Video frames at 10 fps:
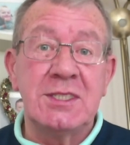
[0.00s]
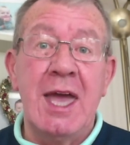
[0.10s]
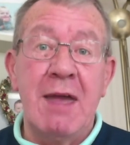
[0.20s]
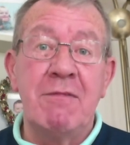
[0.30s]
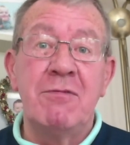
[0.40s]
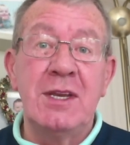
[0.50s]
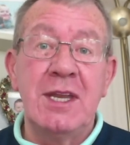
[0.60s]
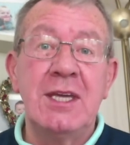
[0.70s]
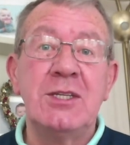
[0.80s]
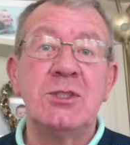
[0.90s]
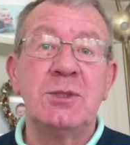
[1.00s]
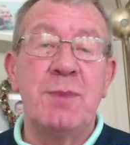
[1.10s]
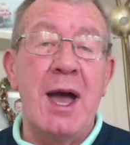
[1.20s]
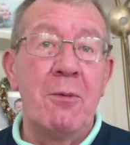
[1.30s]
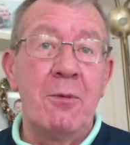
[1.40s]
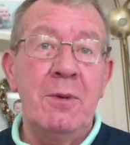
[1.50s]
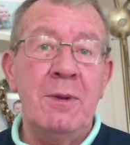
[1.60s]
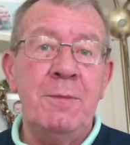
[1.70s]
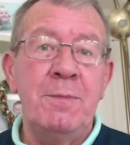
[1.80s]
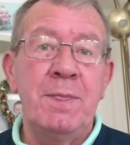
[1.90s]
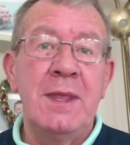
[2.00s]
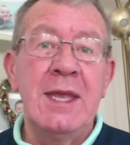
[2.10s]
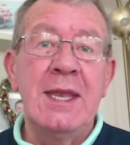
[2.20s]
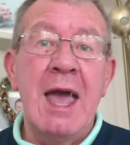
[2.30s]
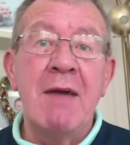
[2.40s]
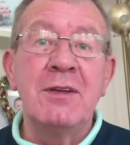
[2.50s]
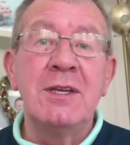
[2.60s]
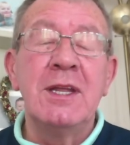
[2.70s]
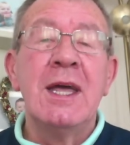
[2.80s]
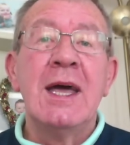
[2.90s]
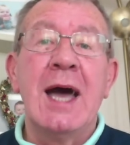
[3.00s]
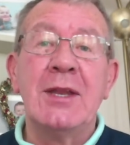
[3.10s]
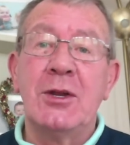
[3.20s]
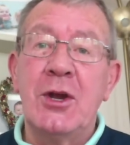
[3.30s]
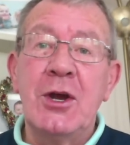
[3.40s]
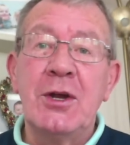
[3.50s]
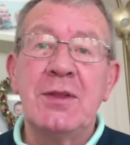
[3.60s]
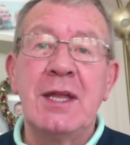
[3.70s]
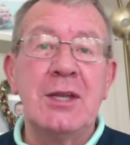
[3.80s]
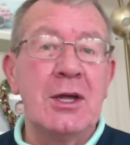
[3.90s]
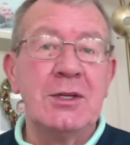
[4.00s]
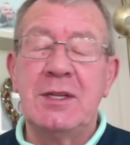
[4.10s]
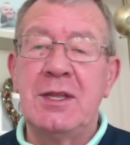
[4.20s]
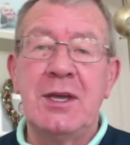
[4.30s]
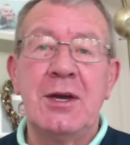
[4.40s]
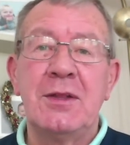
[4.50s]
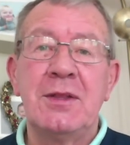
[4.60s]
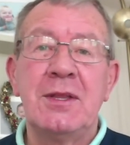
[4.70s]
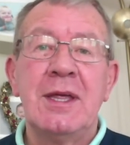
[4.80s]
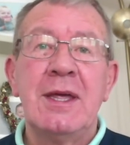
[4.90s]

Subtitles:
every knee should bow, in heaven and on earth and under the earth,